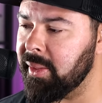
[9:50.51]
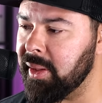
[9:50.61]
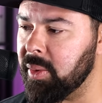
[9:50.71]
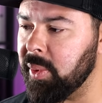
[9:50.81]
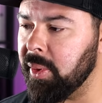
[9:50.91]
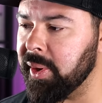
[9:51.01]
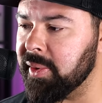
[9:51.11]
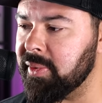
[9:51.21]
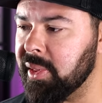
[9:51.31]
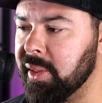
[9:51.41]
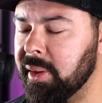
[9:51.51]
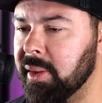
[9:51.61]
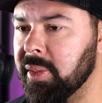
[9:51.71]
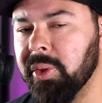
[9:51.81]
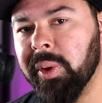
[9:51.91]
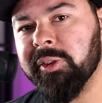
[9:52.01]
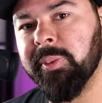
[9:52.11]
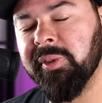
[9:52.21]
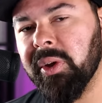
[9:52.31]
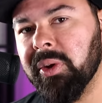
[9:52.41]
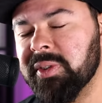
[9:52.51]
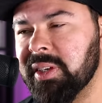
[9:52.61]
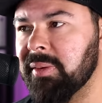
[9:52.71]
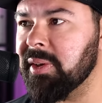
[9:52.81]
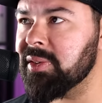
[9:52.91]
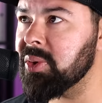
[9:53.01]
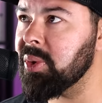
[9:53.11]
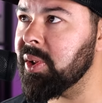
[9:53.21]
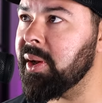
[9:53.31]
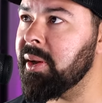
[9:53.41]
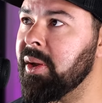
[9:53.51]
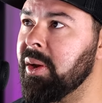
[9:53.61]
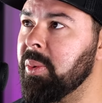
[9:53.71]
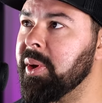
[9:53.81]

And then we'll get to the Lou Esposito, Steve Casula.